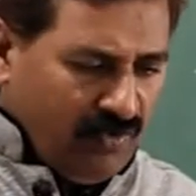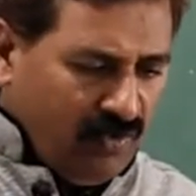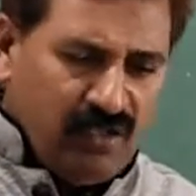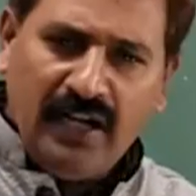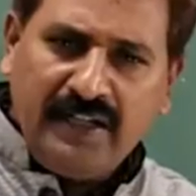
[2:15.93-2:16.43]

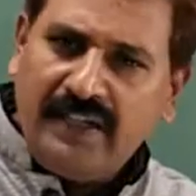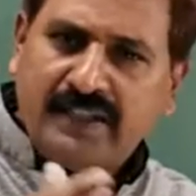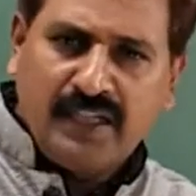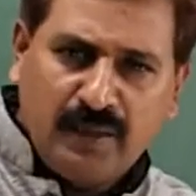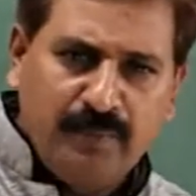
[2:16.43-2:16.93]
All 100
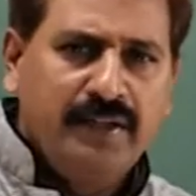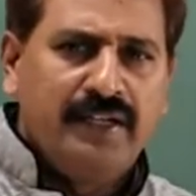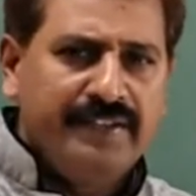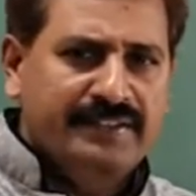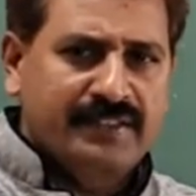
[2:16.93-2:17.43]
cannot
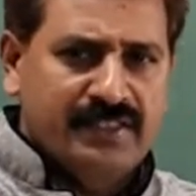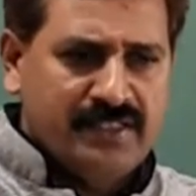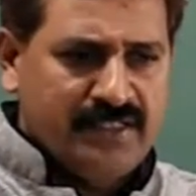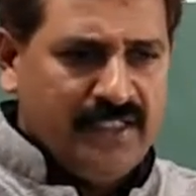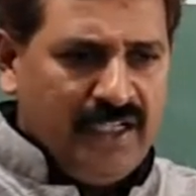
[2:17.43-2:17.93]
be
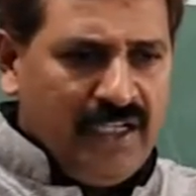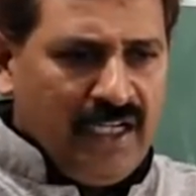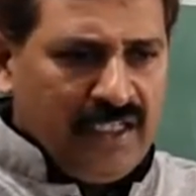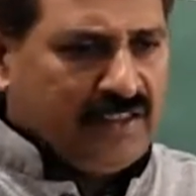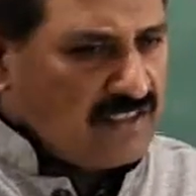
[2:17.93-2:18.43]
discussed,
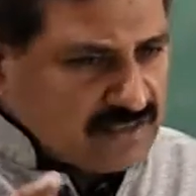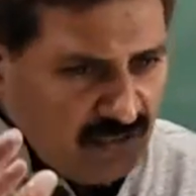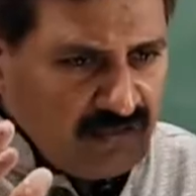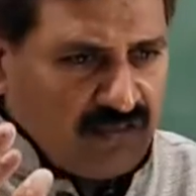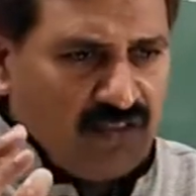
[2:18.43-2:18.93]
and that's
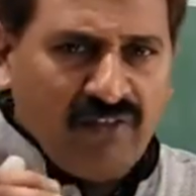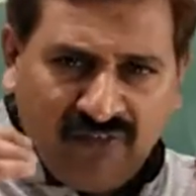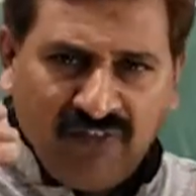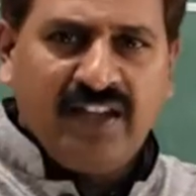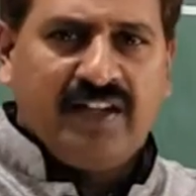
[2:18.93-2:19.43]
not
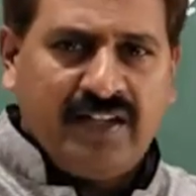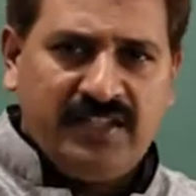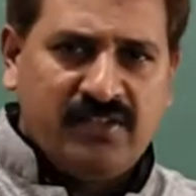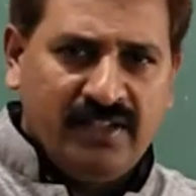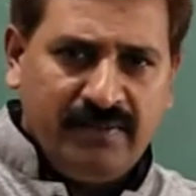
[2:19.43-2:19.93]
fair
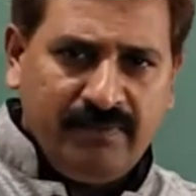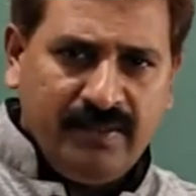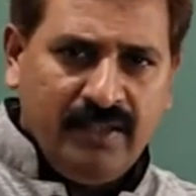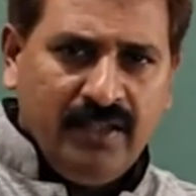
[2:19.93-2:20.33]
actually.